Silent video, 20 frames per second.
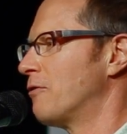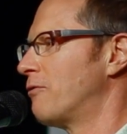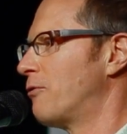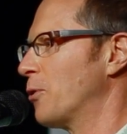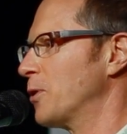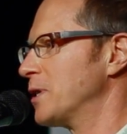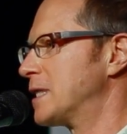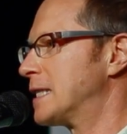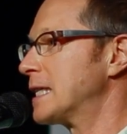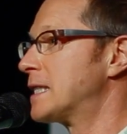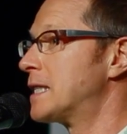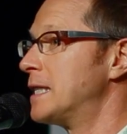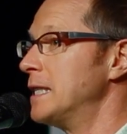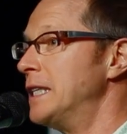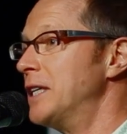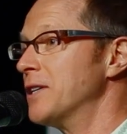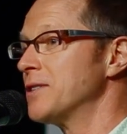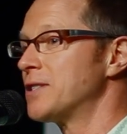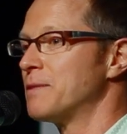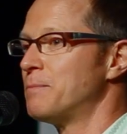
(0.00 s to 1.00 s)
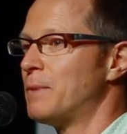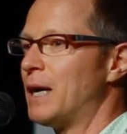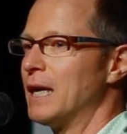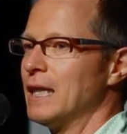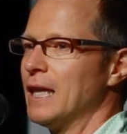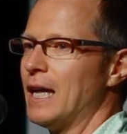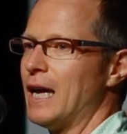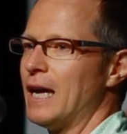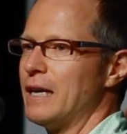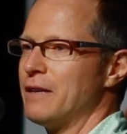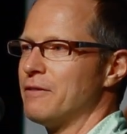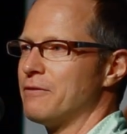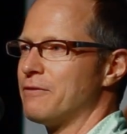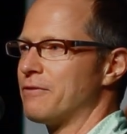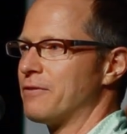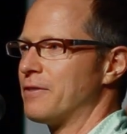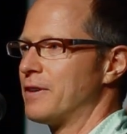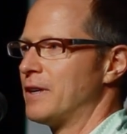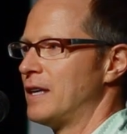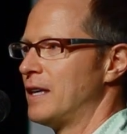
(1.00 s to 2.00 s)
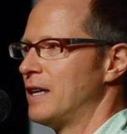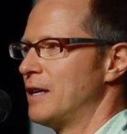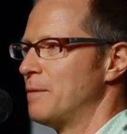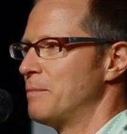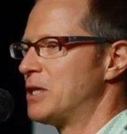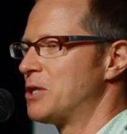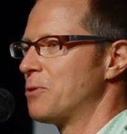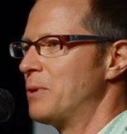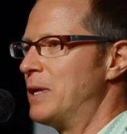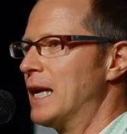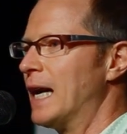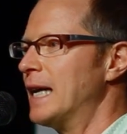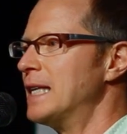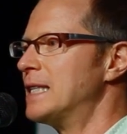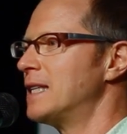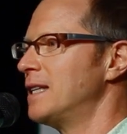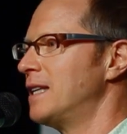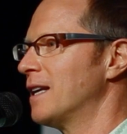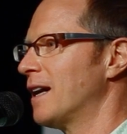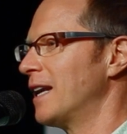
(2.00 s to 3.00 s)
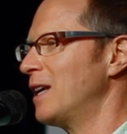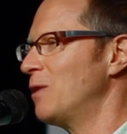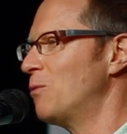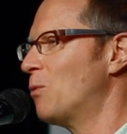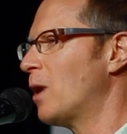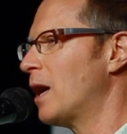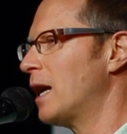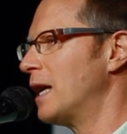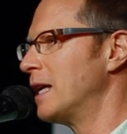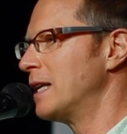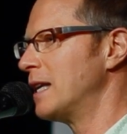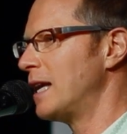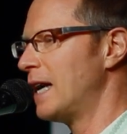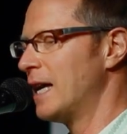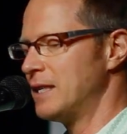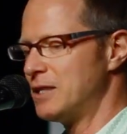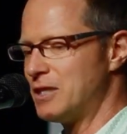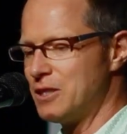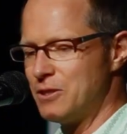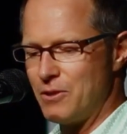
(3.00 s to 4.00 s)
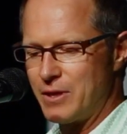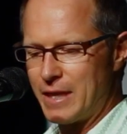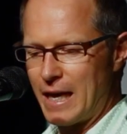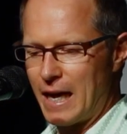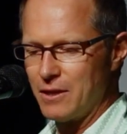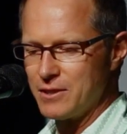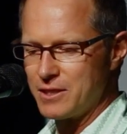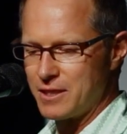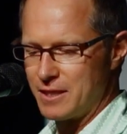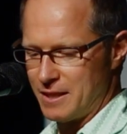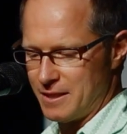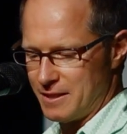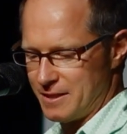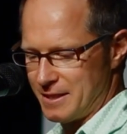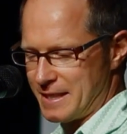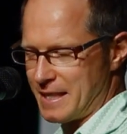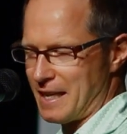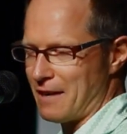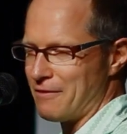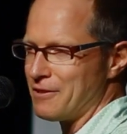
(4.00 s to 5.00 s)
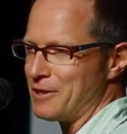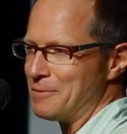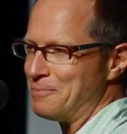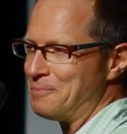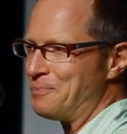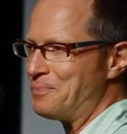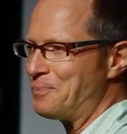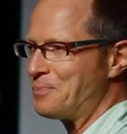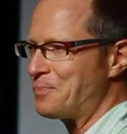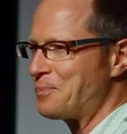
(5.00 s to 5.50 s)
for 16 years of my life between 1991 and 2007.